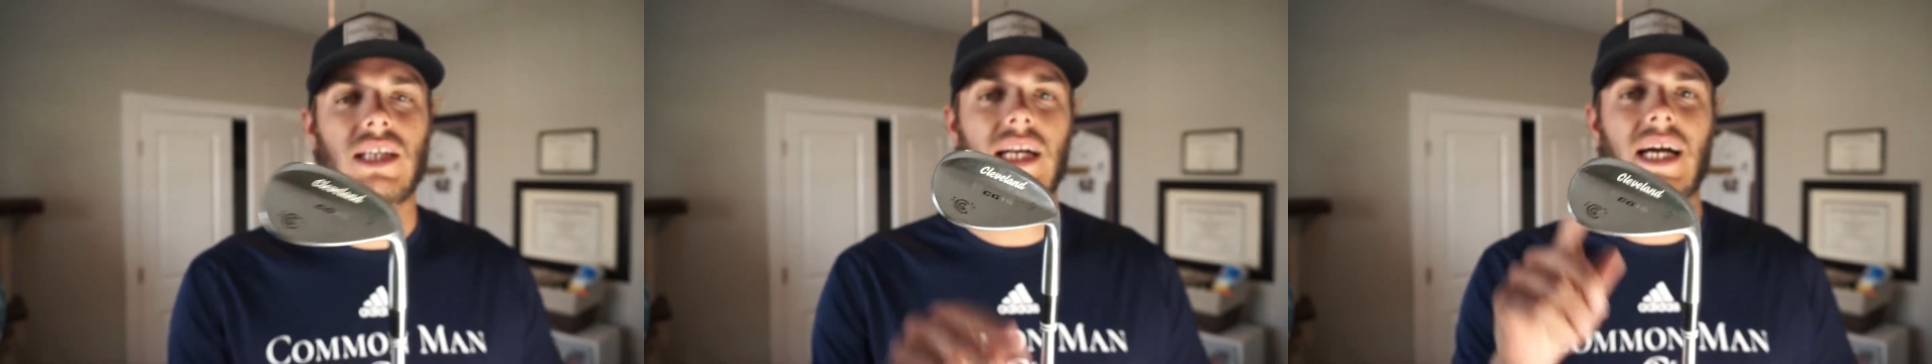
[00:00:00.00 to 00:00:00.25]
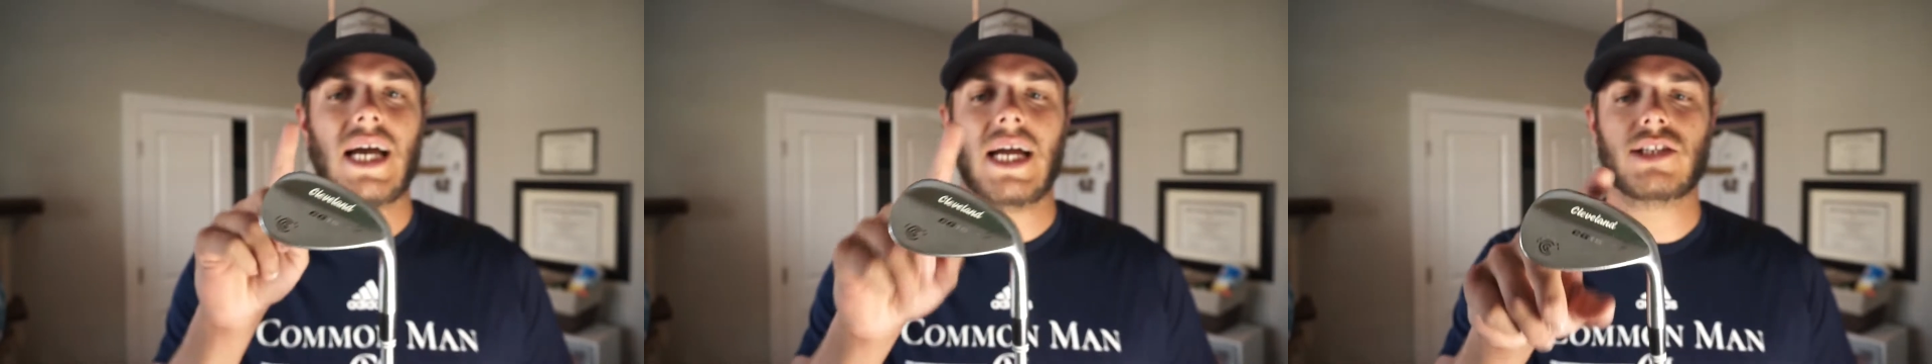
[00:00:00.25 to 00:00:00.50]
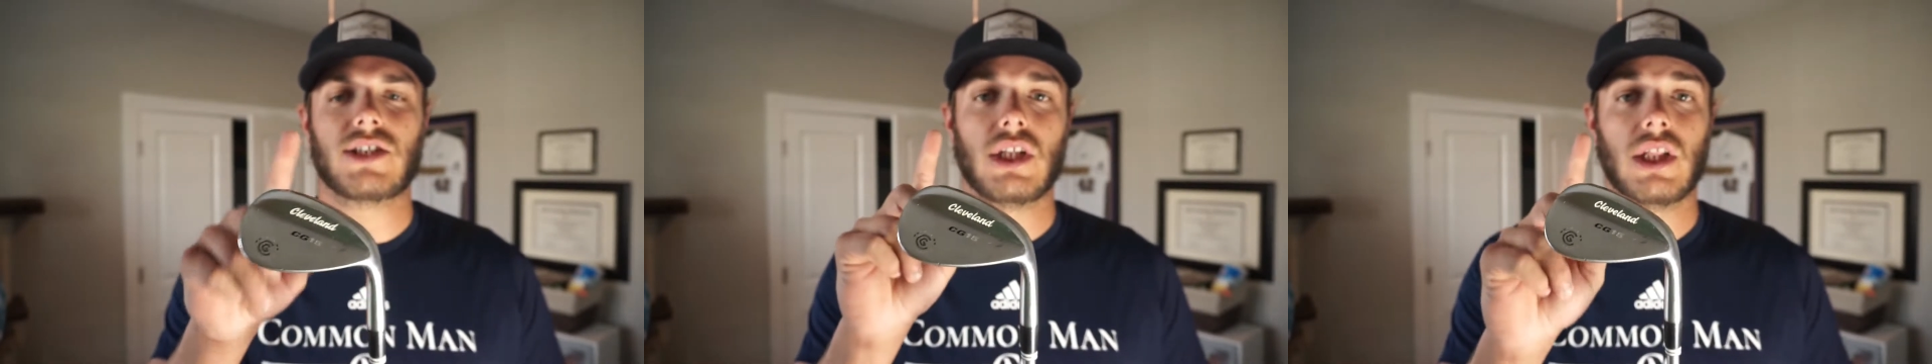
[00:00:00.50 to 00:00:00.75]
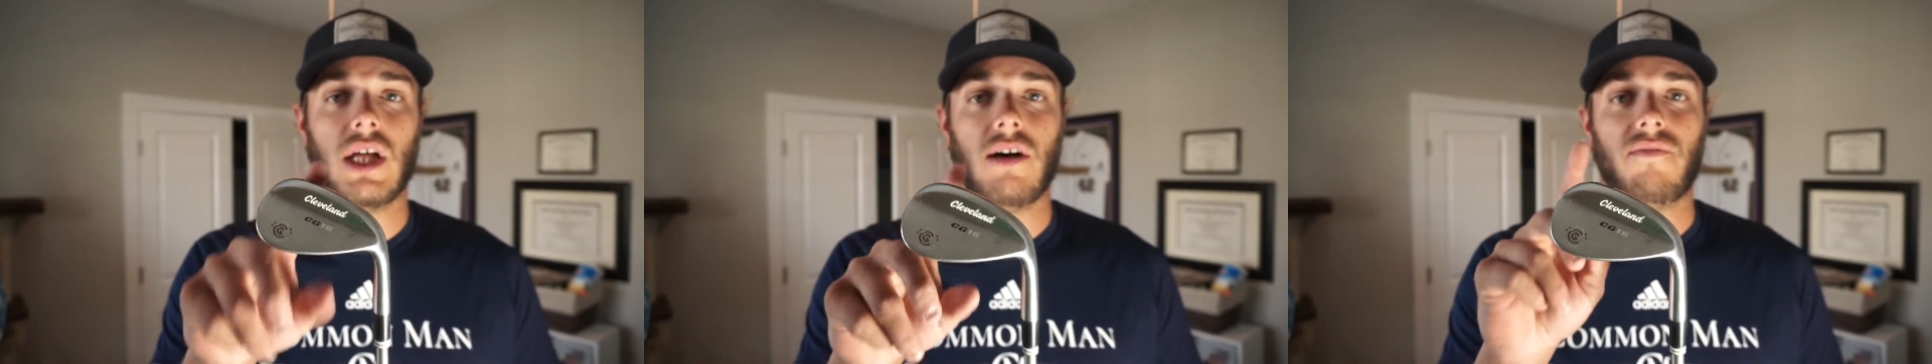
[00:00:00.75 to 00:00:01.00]
and I actually
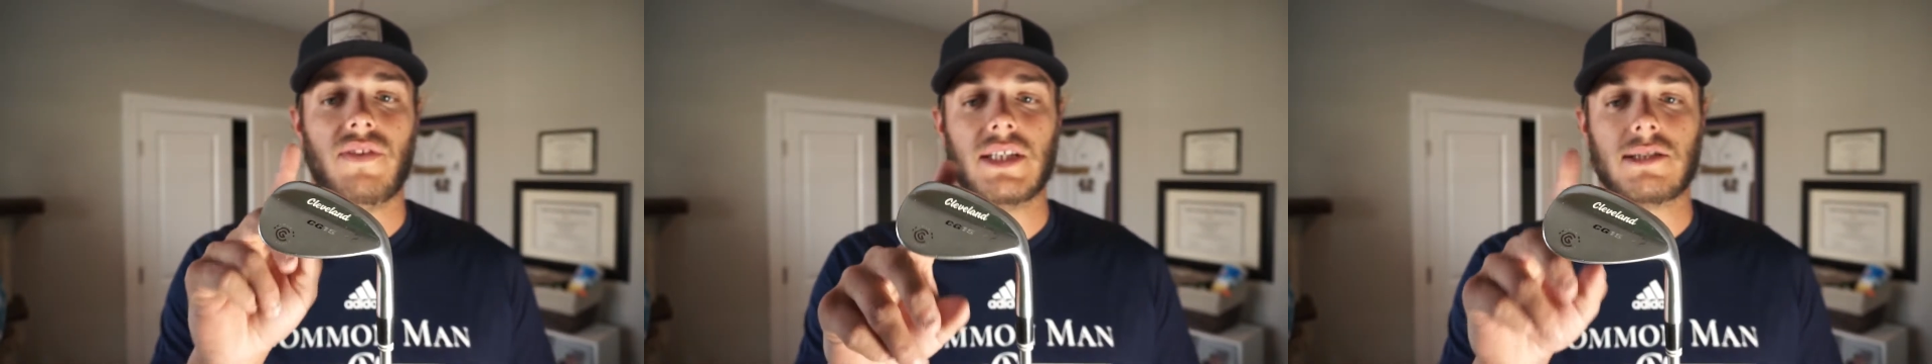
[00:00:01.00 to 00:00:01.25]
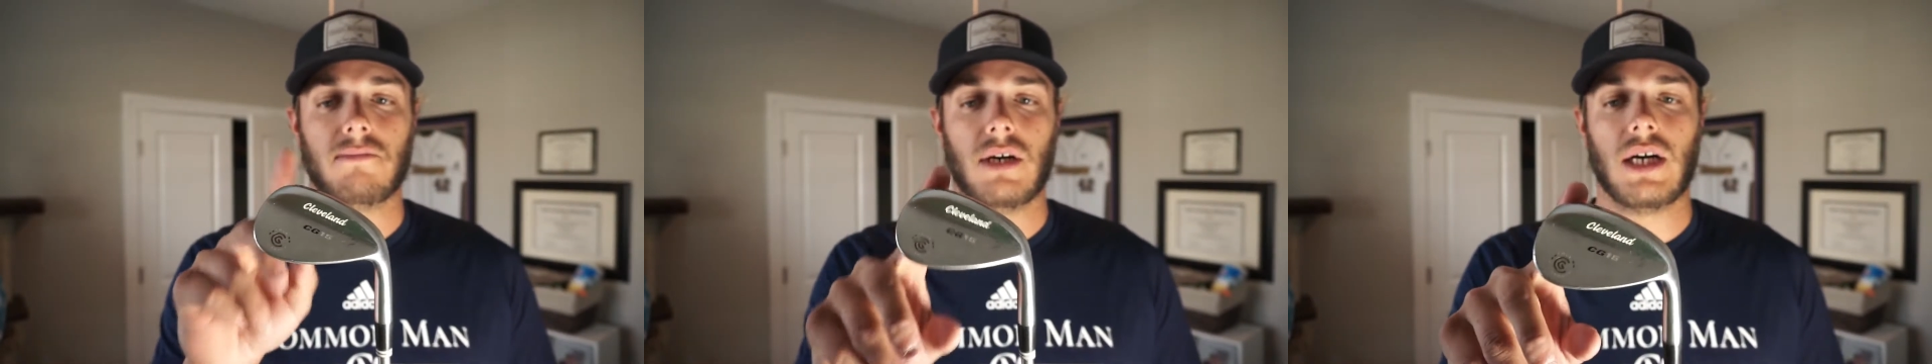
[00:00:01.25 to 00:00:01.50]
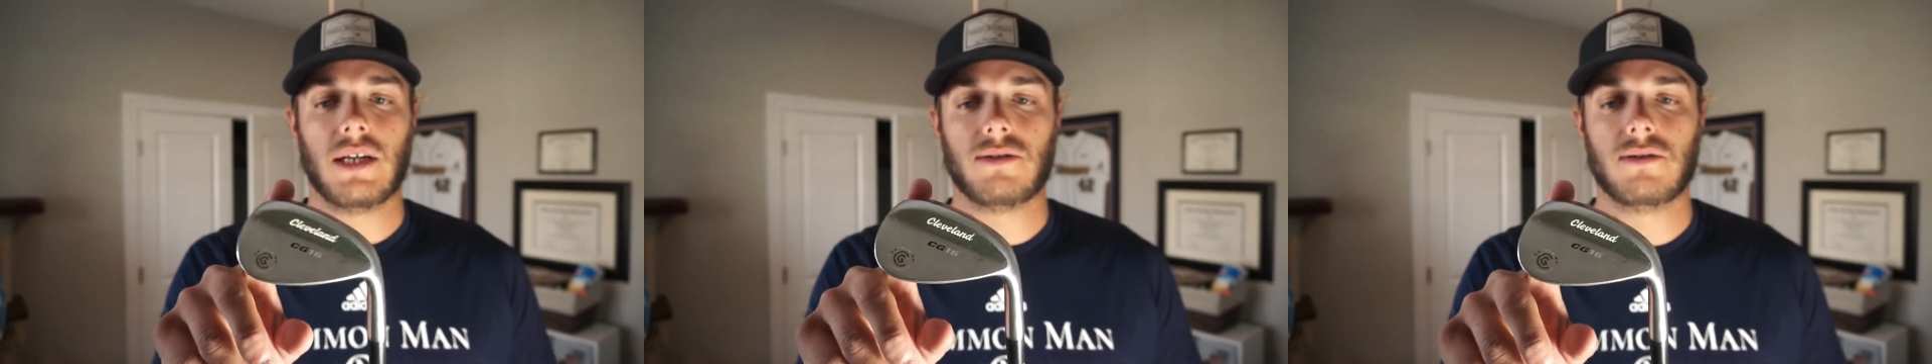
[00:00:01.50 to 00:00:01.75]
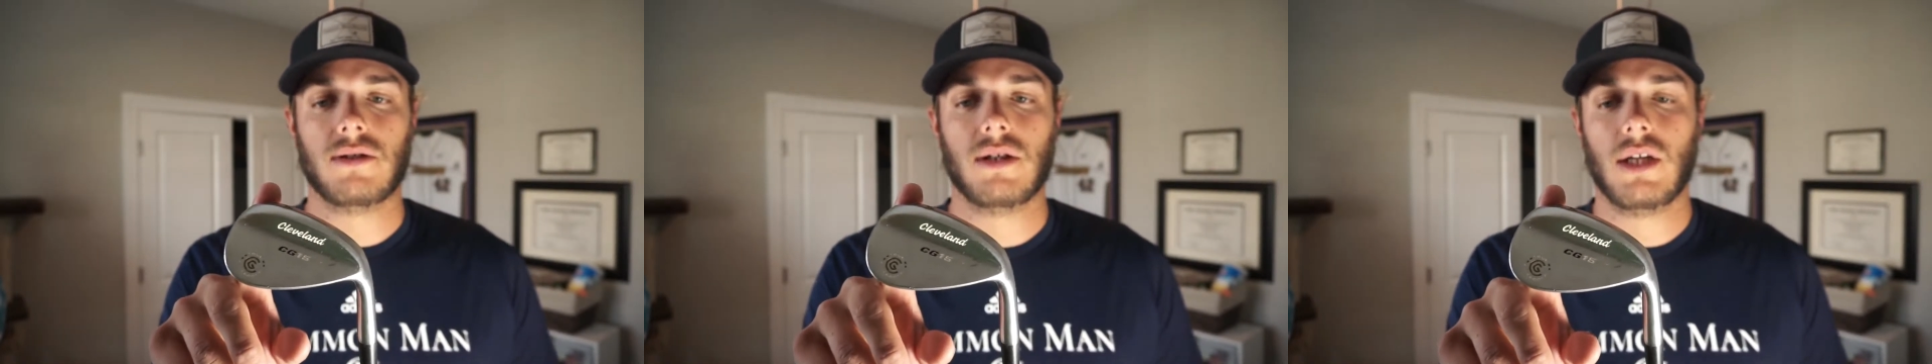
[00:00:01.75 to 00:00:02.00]
love this
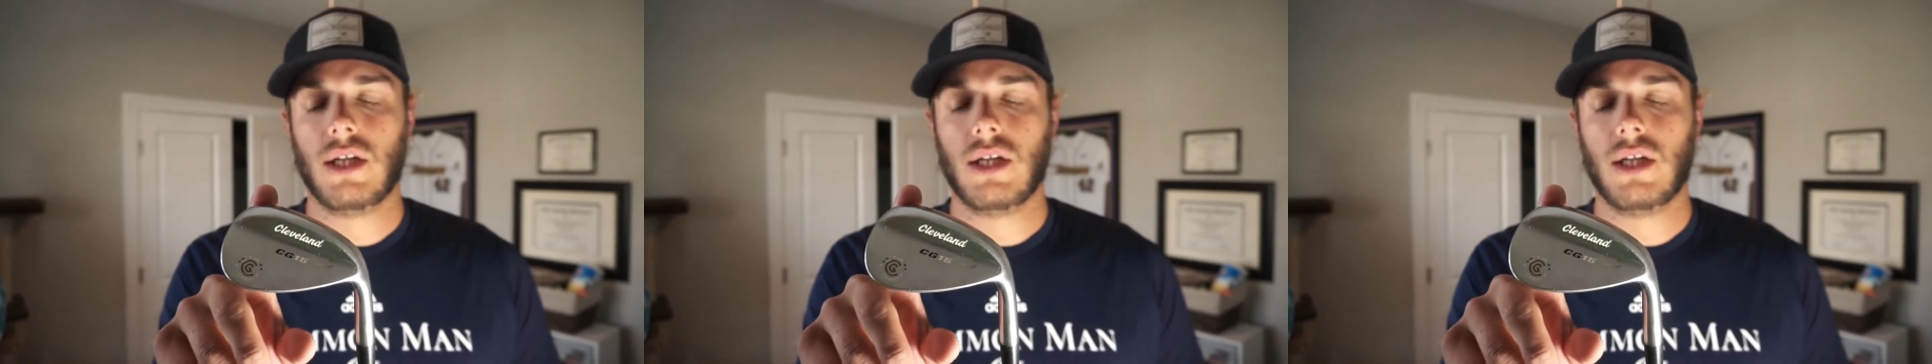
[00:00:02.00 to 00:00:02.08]
model